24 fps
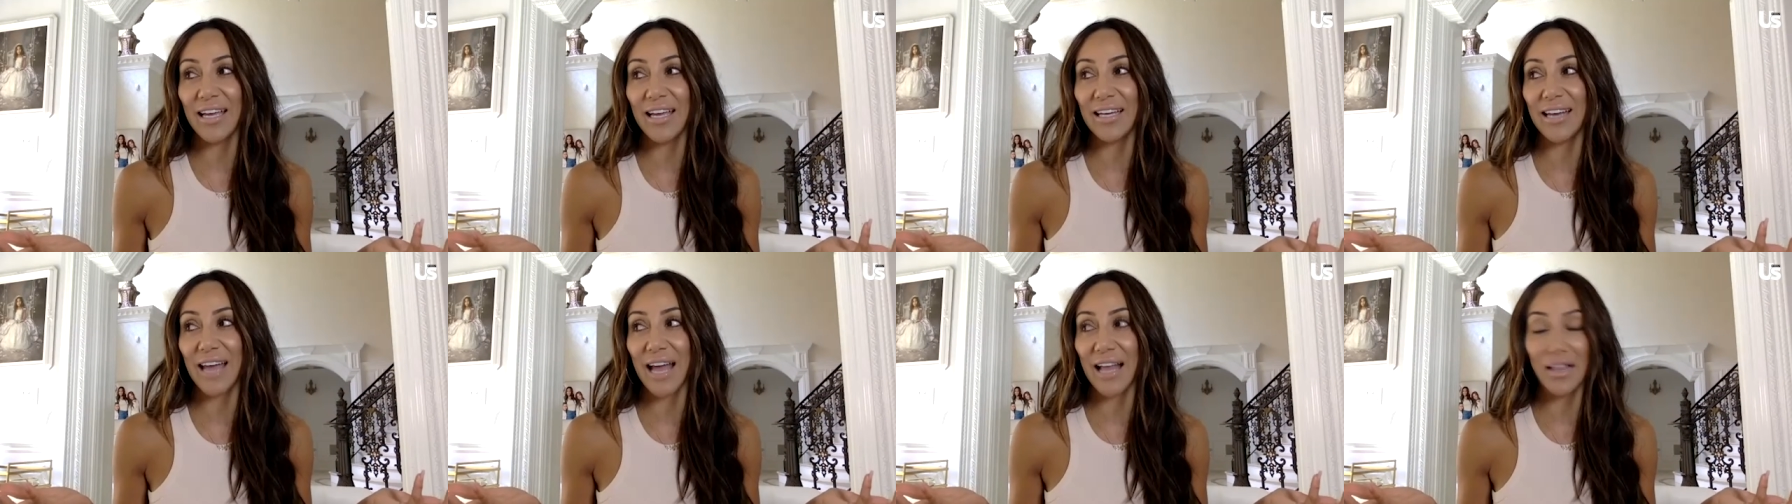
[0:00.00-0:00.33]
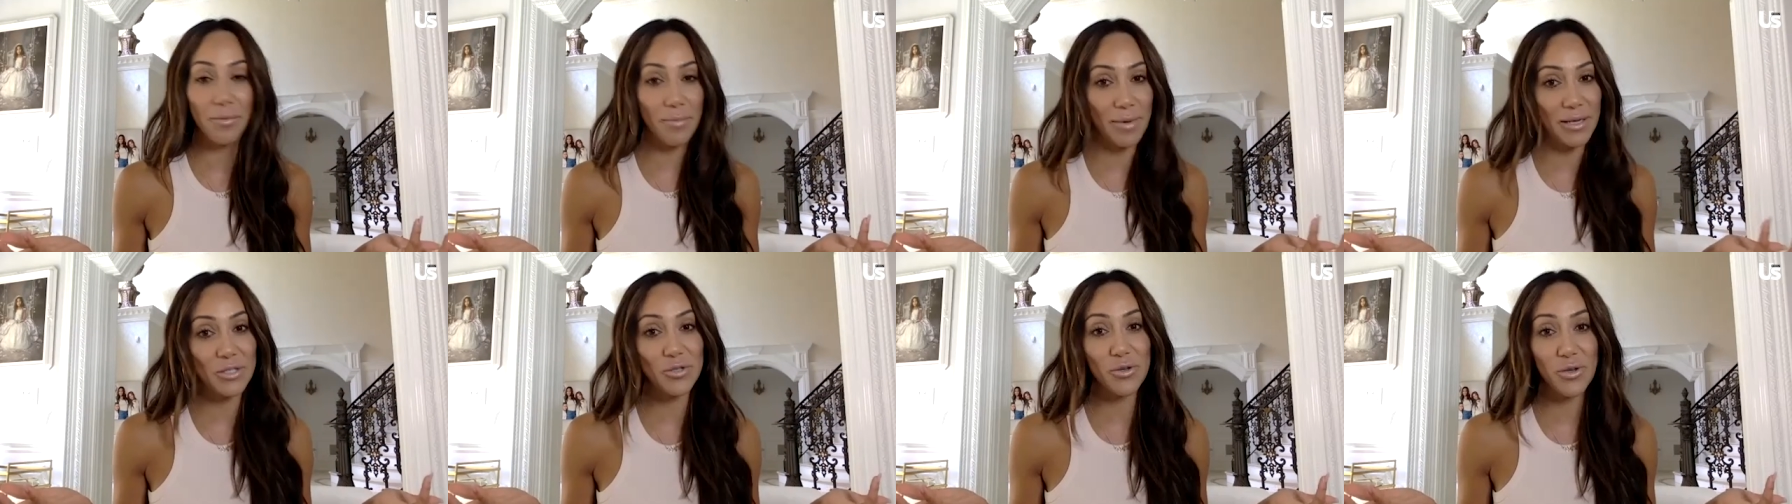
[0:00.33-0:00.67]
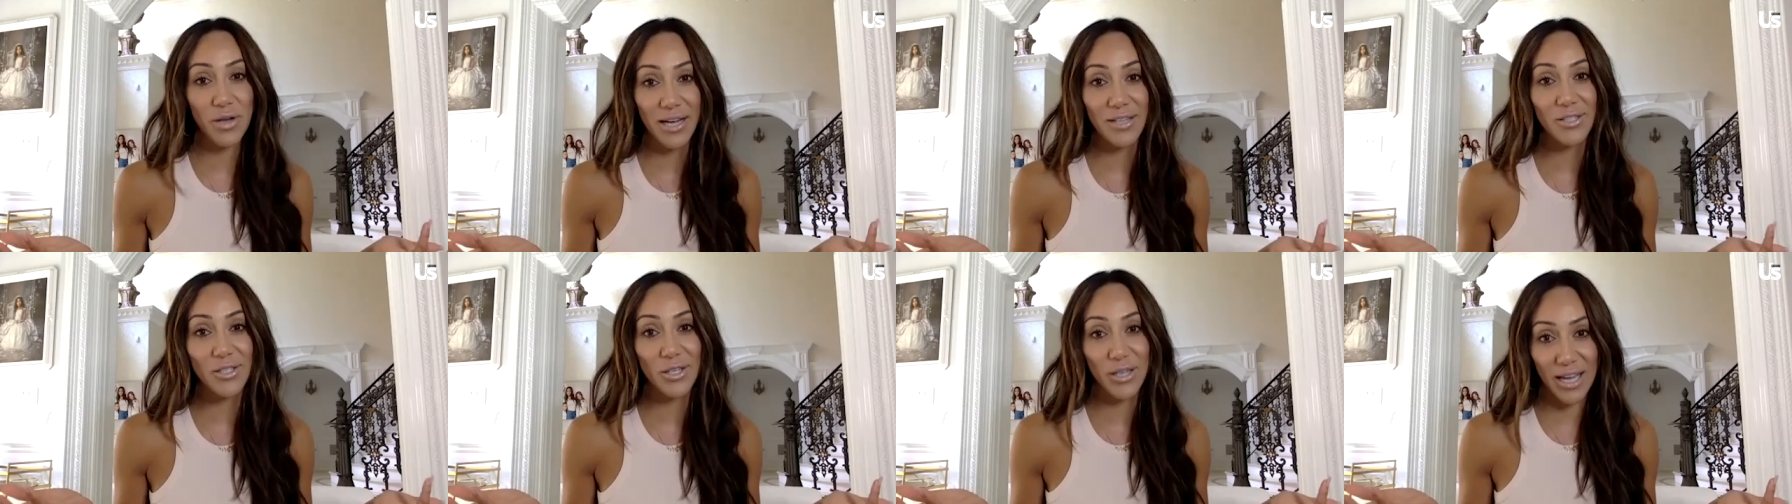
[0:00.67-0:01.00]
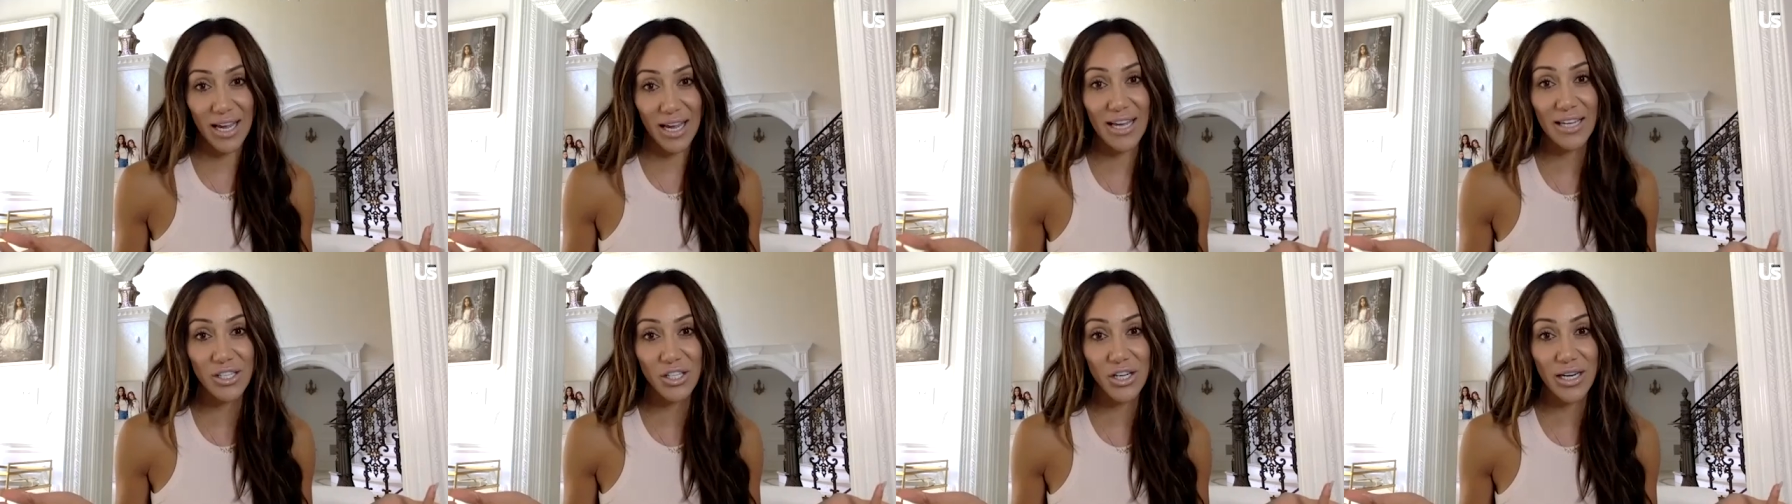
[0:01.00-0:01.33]
in elementary
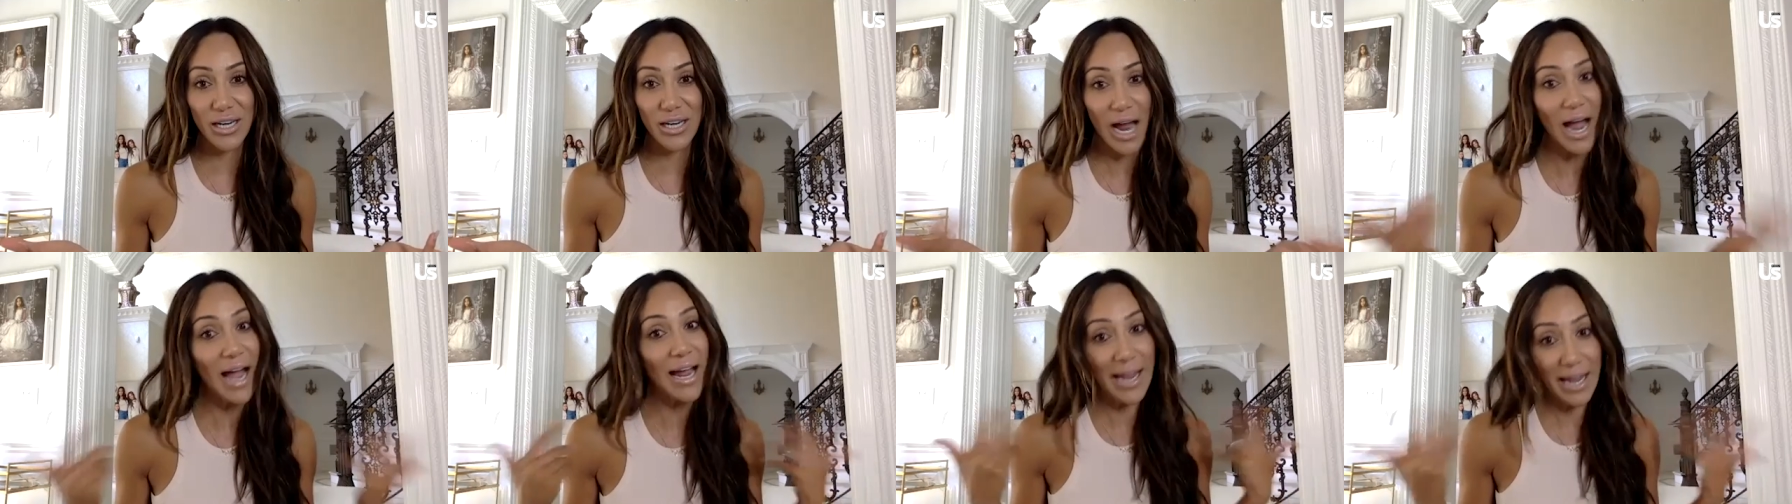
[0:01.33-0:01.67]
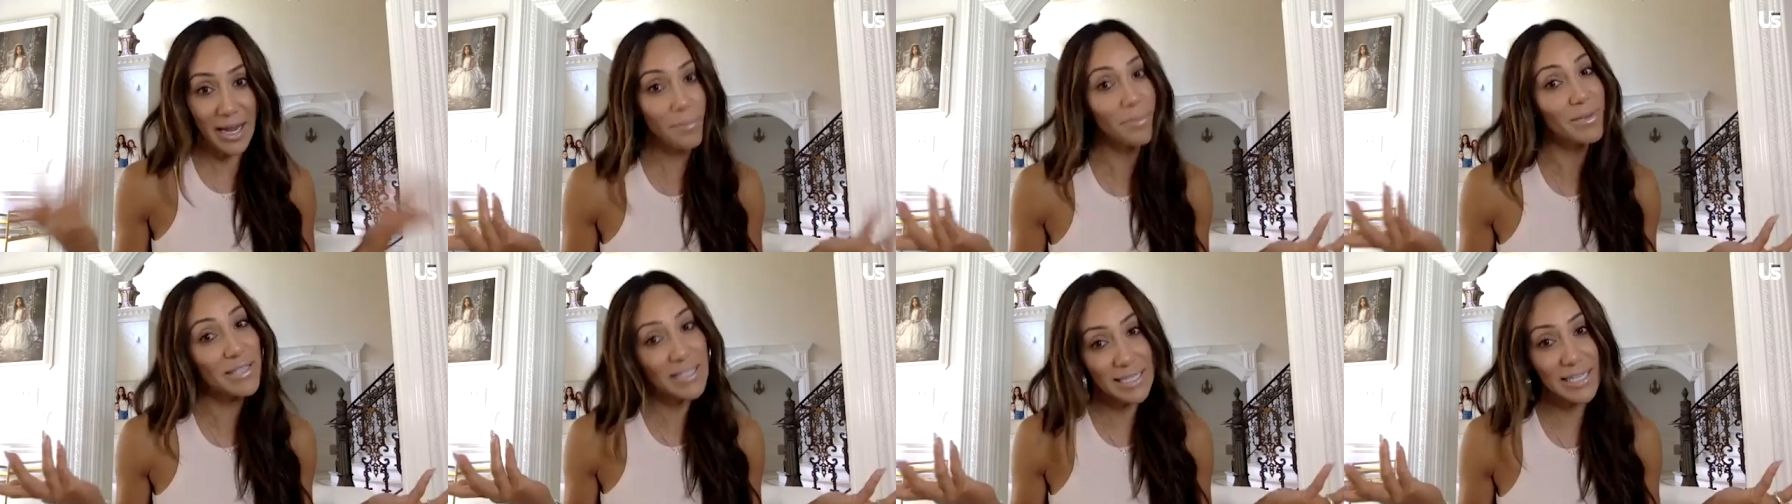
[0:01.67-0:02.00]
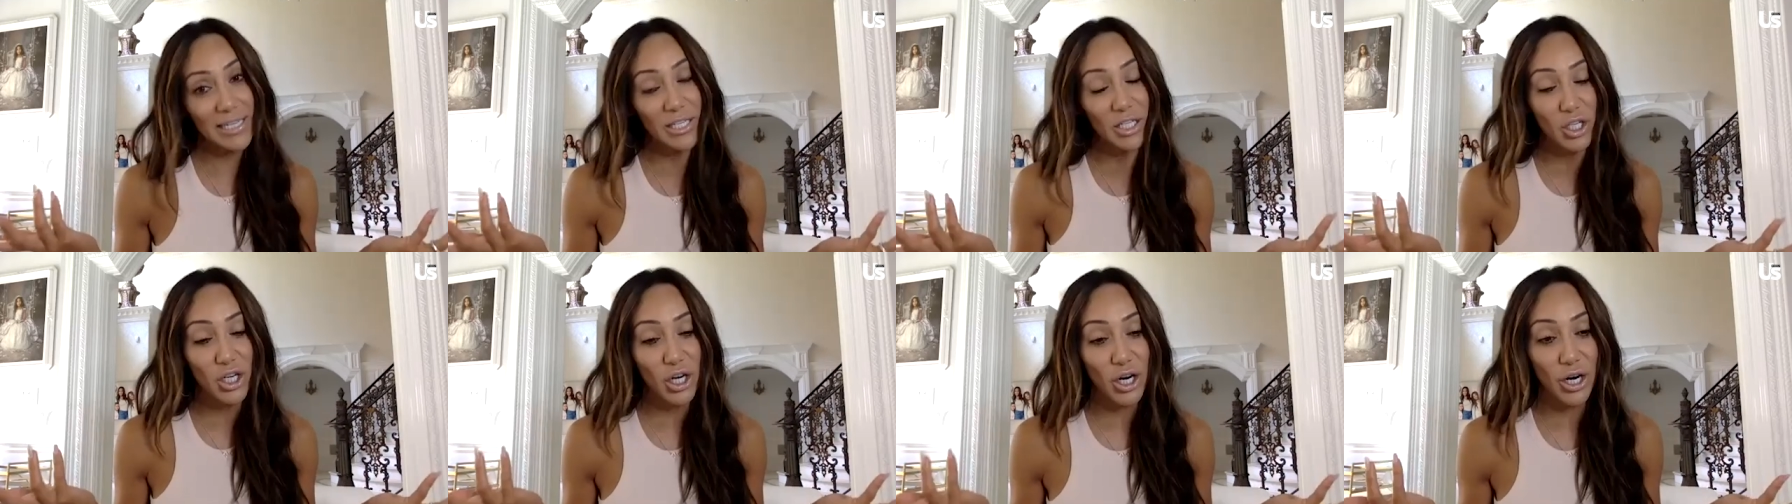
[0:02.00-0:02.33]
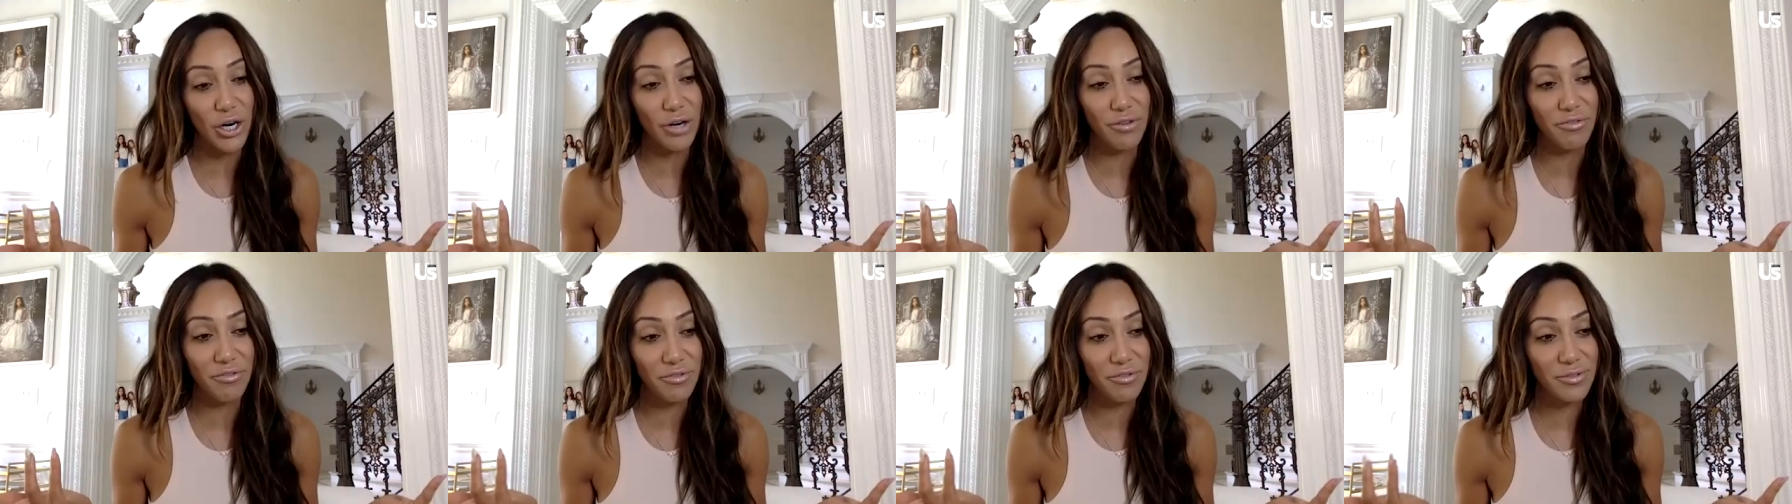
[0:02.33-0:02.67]
education. I am a teacher.
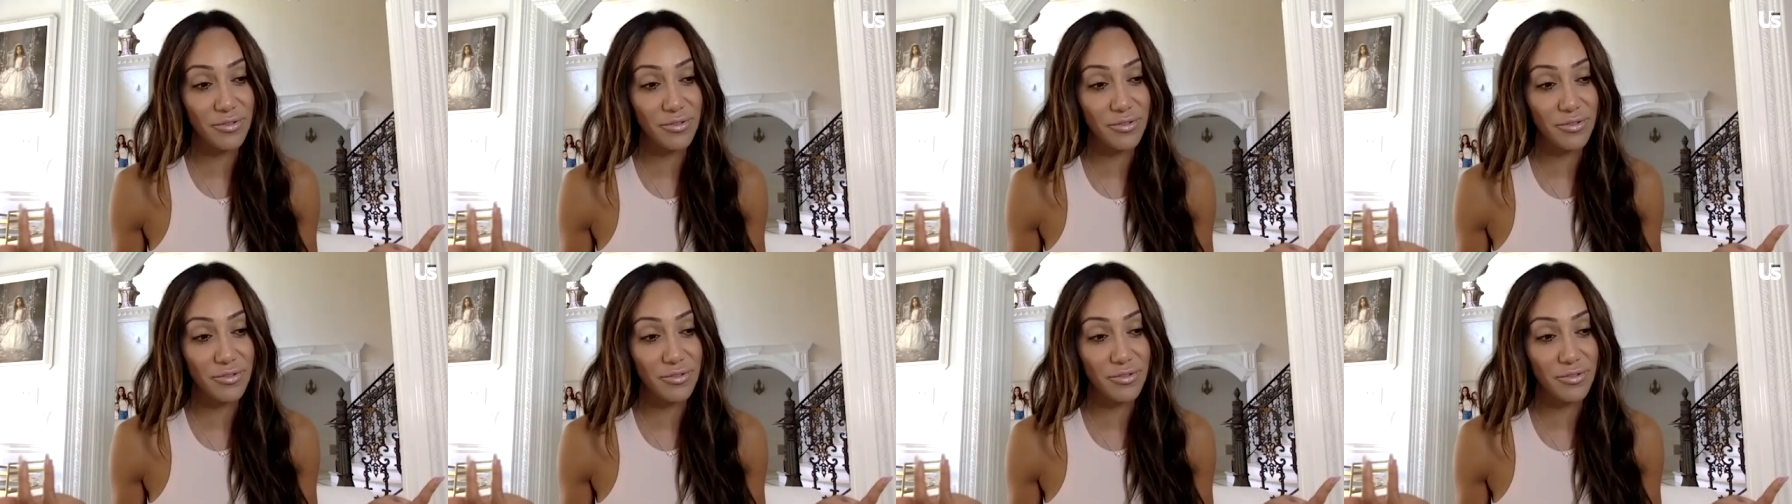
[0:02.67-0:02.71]
Oh,